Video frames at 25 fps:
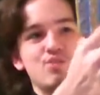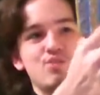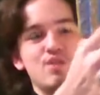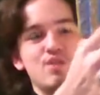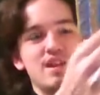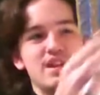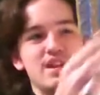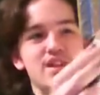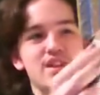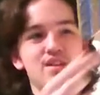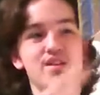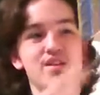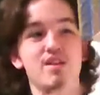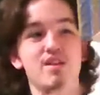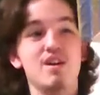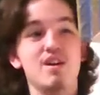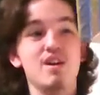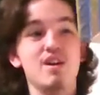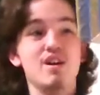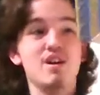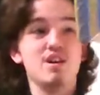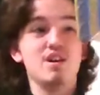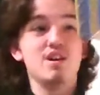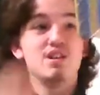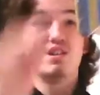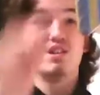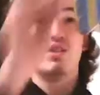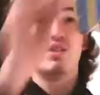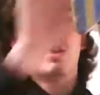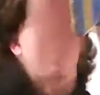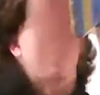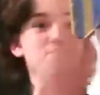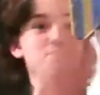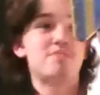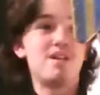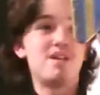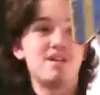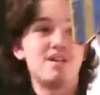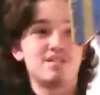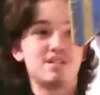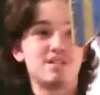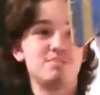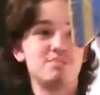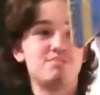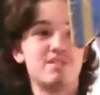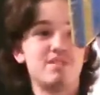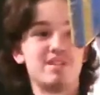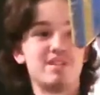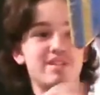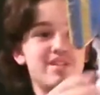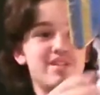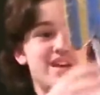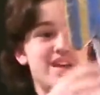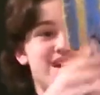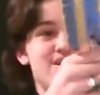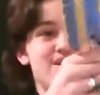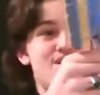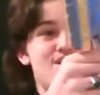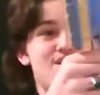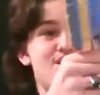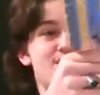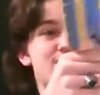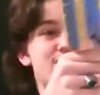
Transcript: angle right here. So I epoxy puttied that